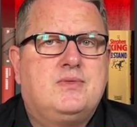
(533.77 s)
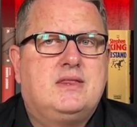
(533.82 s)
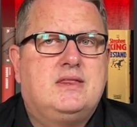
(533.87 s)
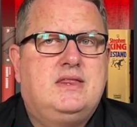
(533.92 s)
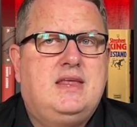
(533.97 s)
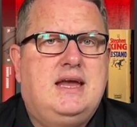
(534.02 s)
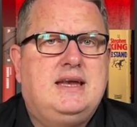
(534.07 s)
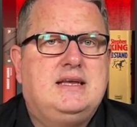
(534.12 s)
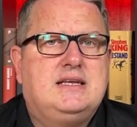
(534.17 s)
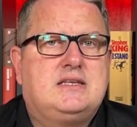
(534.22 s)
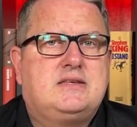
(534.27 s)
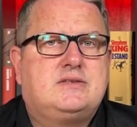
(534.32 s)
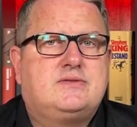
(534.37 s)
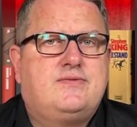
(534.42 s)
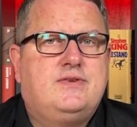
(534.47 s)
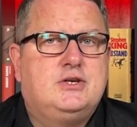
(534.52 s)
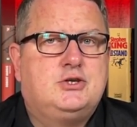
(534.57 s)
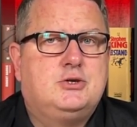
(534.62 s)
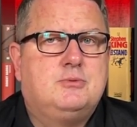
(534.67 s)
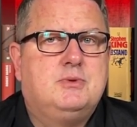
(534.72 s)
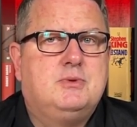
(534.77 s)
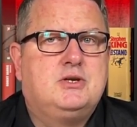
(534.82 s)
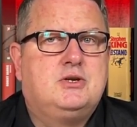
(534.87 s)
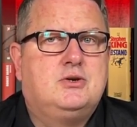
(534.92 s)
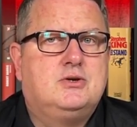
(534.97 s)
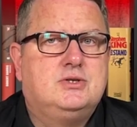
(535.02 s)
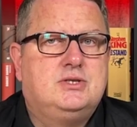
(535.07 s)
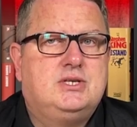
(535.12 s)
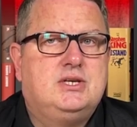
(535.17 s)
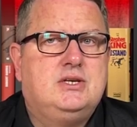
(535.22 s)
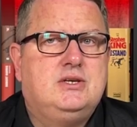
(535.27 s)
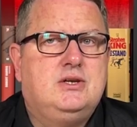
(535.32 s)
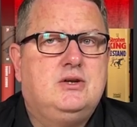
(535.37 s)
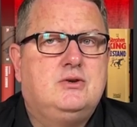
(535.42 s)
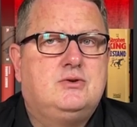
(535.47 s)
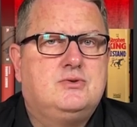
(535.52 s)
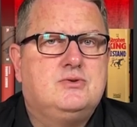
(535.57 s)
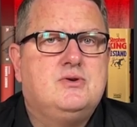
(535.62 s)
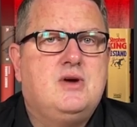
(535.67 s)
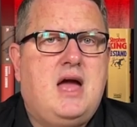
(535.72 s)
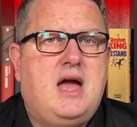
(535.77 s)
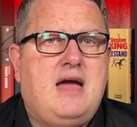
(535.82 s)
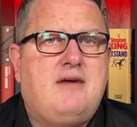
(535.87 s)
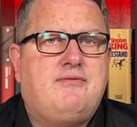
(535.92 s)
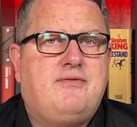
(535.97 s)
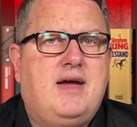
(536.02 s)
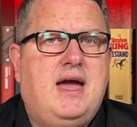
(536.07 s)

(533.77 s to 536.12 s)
that its fishermen continue to have